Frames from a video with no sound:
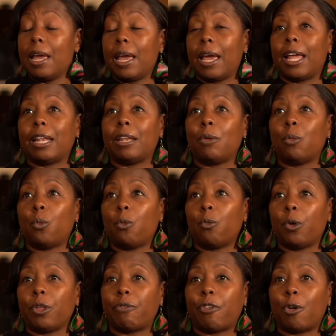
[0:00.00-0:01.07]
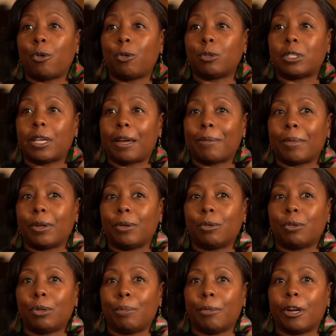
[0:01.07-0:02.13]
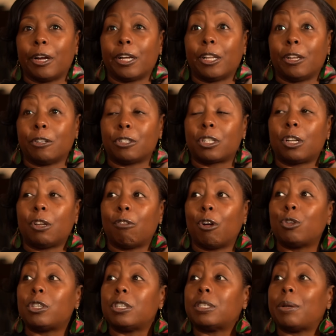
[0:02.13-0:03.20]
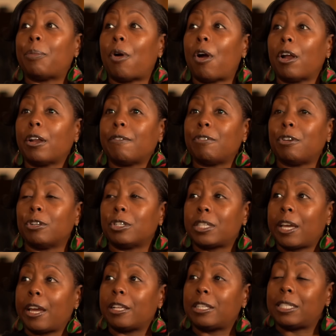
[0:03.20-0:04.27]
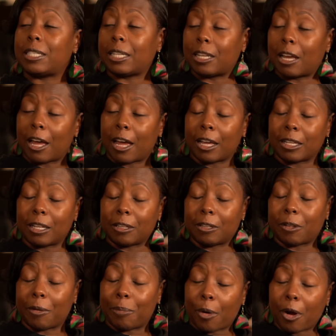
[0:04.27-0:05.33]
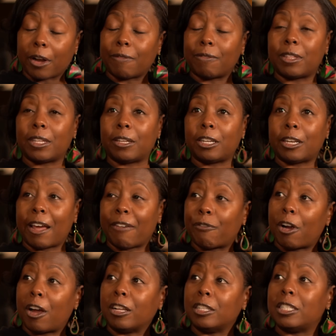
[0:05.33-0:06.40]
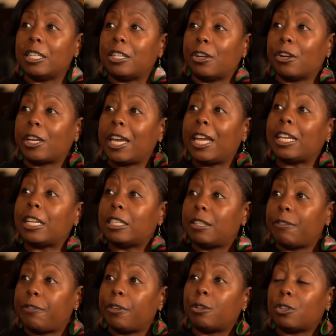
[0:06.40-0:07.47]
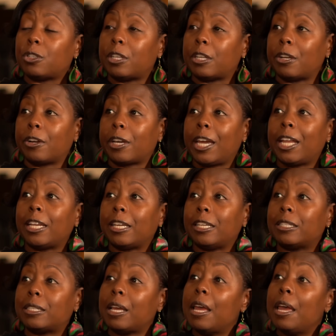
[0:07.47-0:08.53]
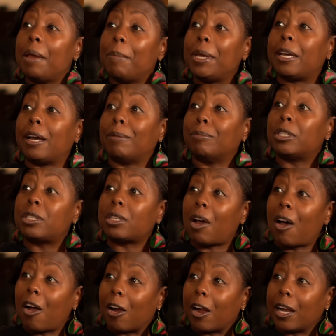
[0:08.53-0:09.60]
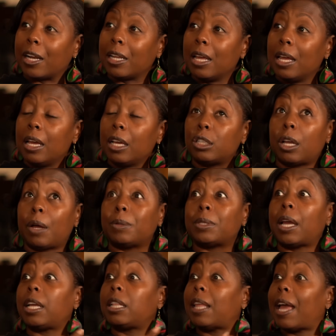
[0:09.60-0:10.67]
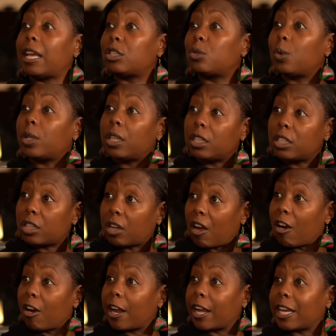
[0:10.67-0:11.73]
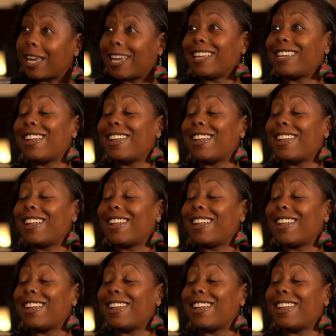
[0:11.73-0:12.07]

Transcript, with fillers: And with focal segmental glomerular sclerosis, a part of your uh, a part of the nephrons in your kidneys, the filters in your kidneys, become scarred. So I was like, that's what the scarring is.